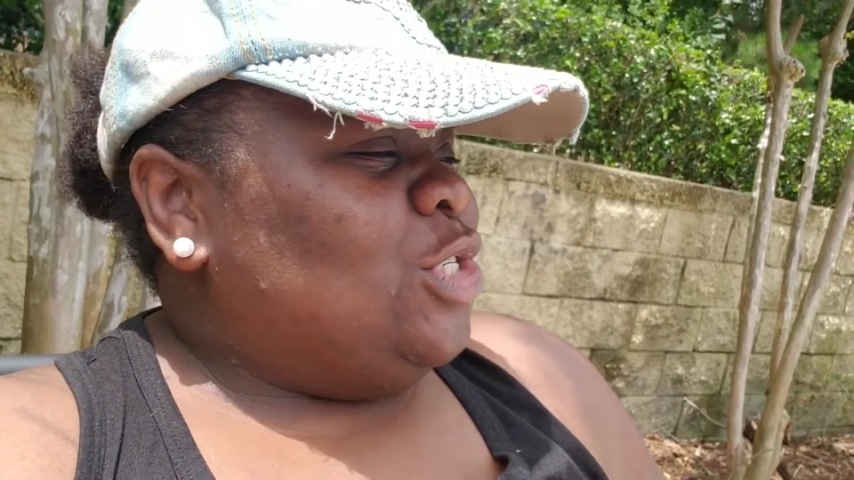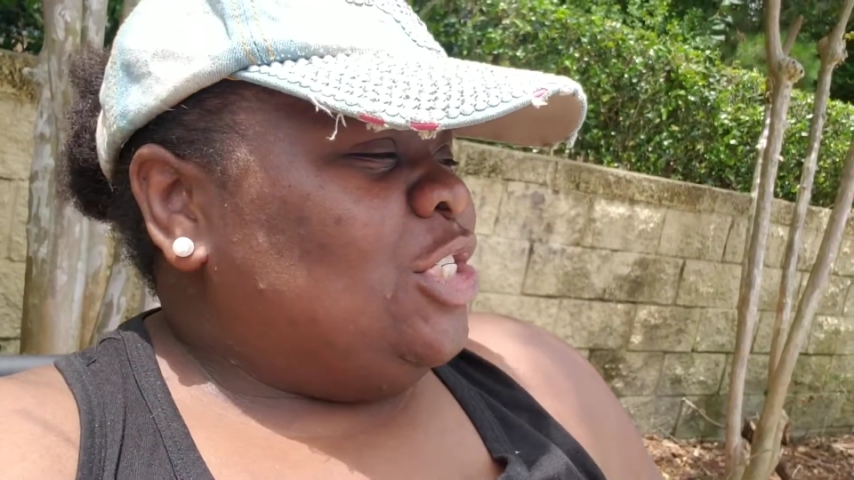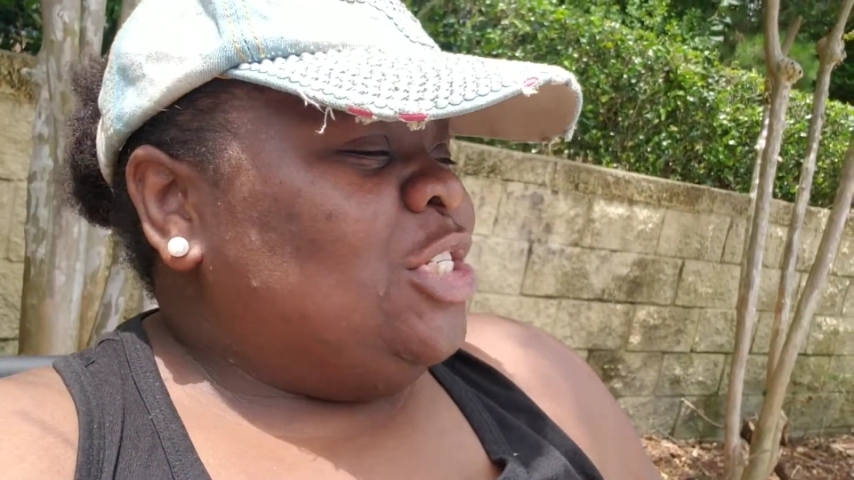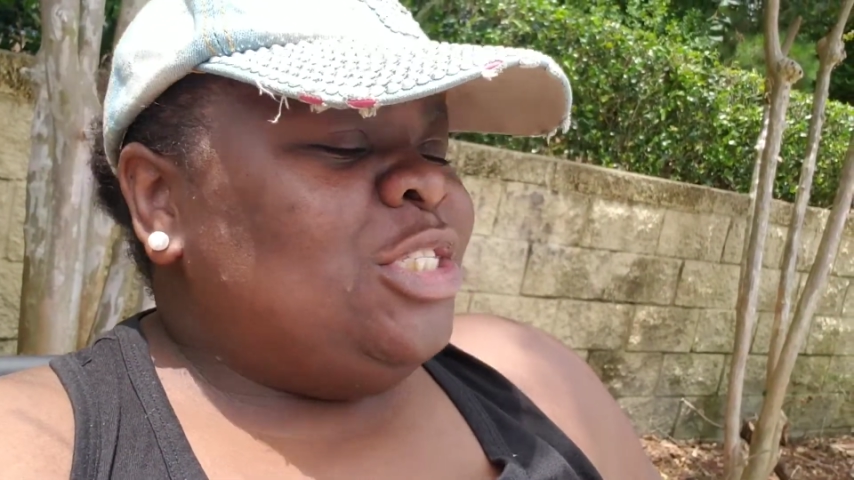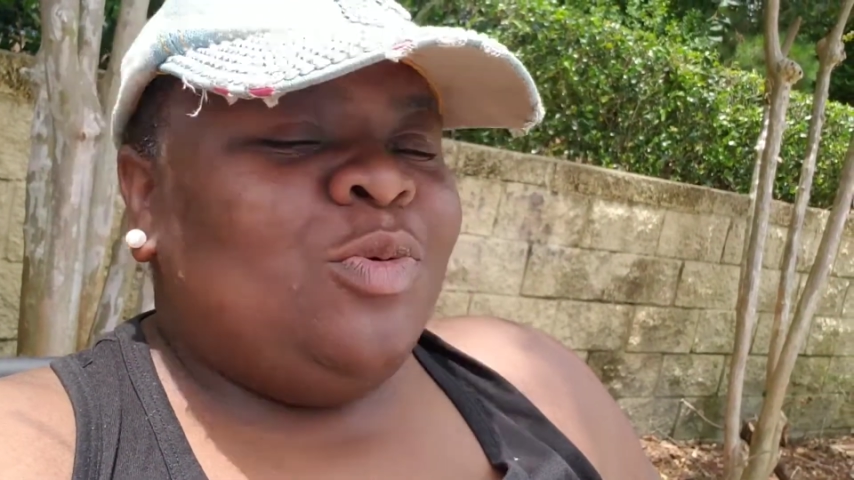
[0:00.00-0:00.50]

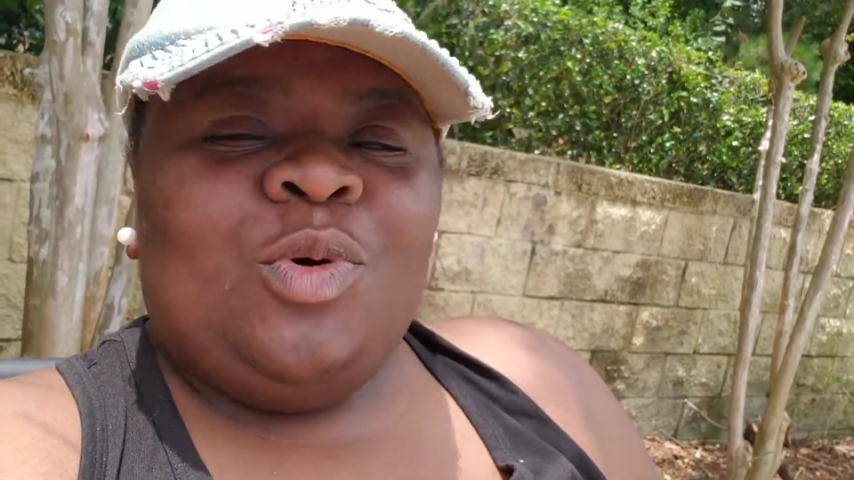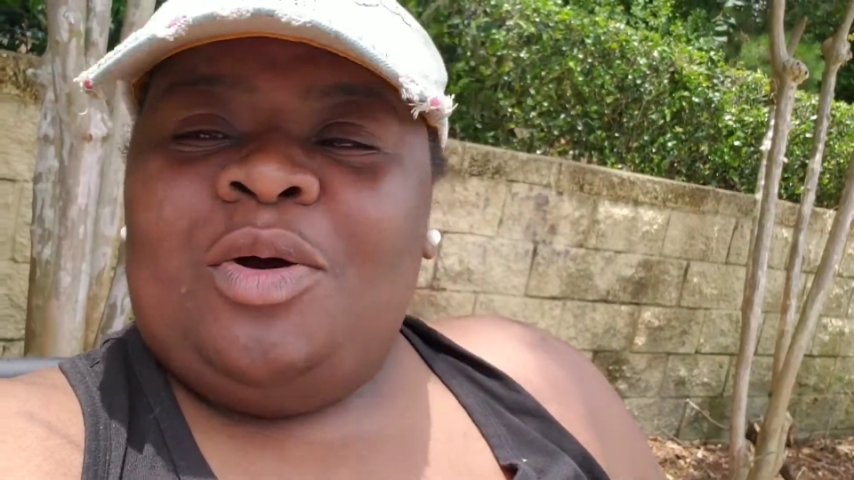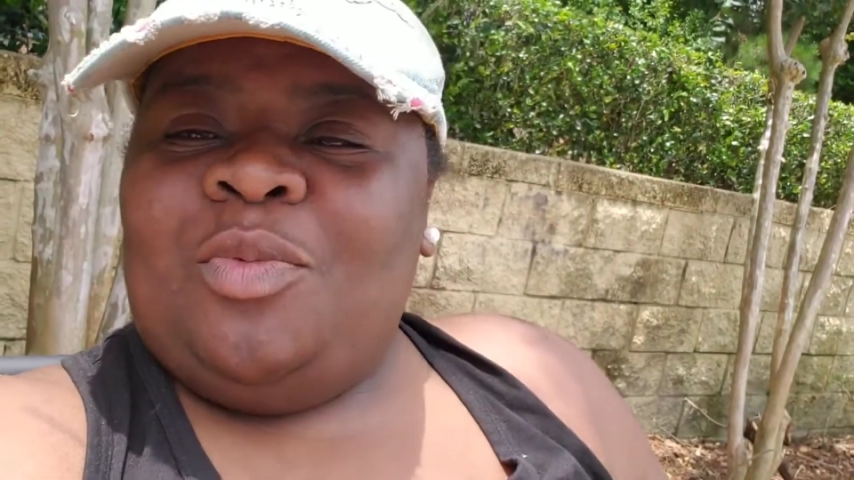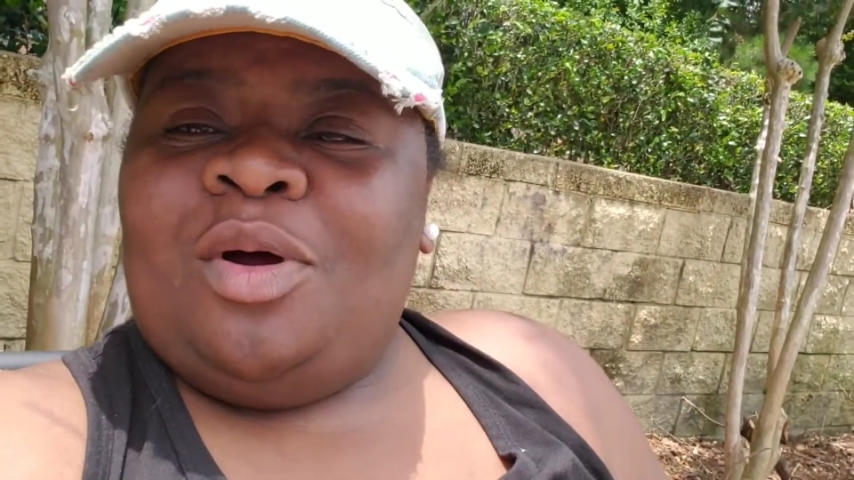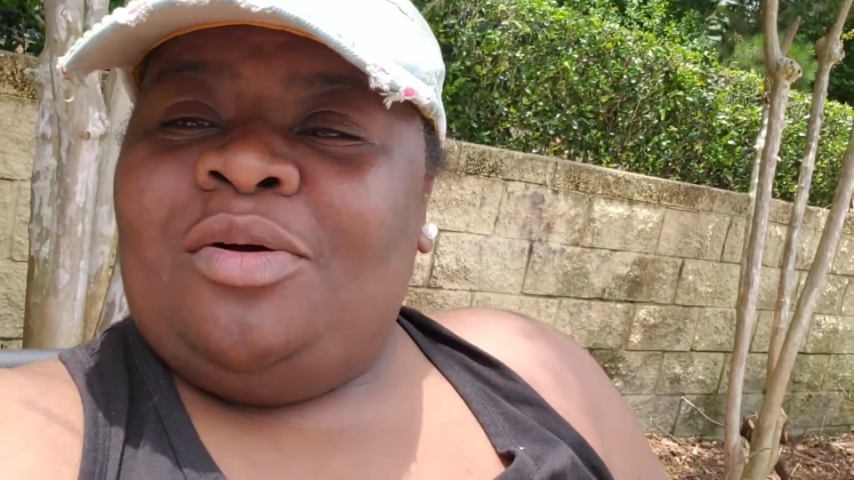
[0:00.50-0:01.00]
She's the
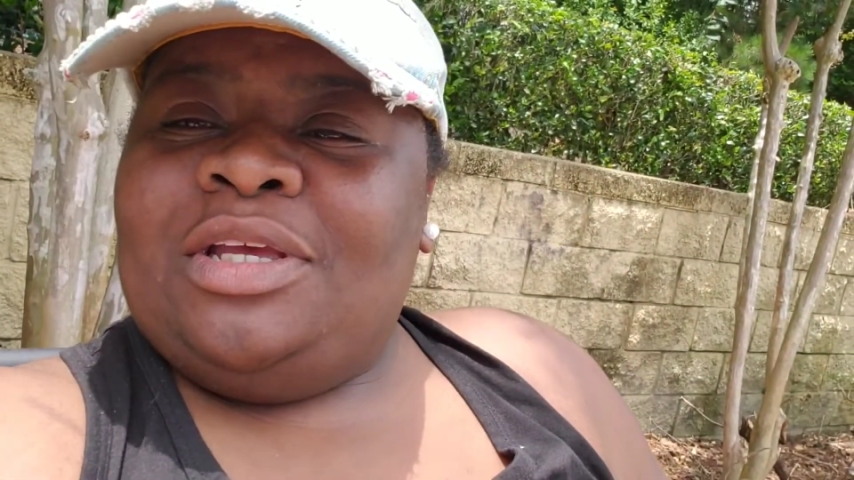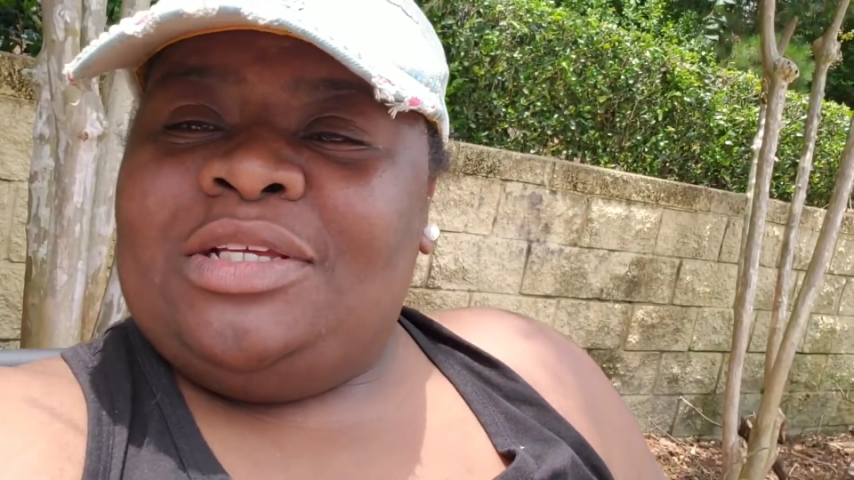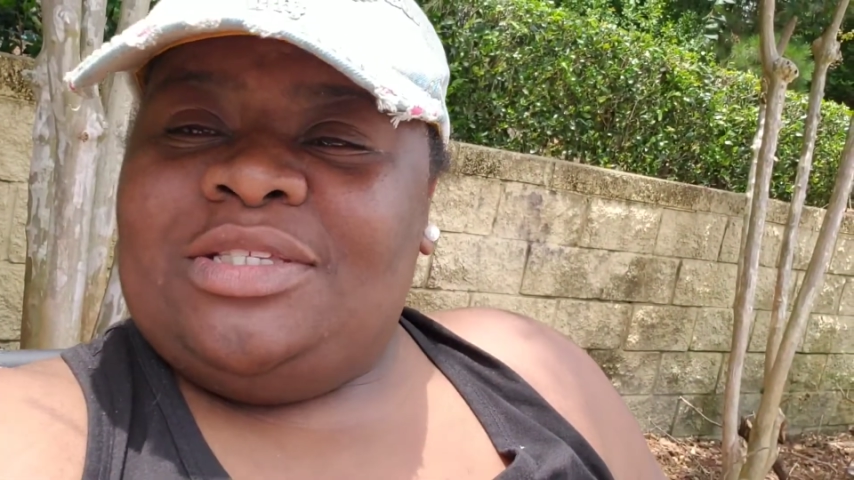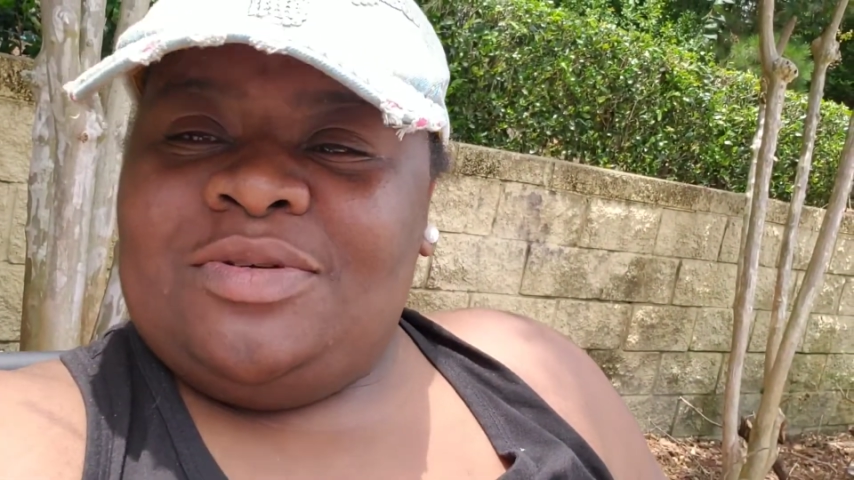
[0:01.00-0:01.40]
one walking,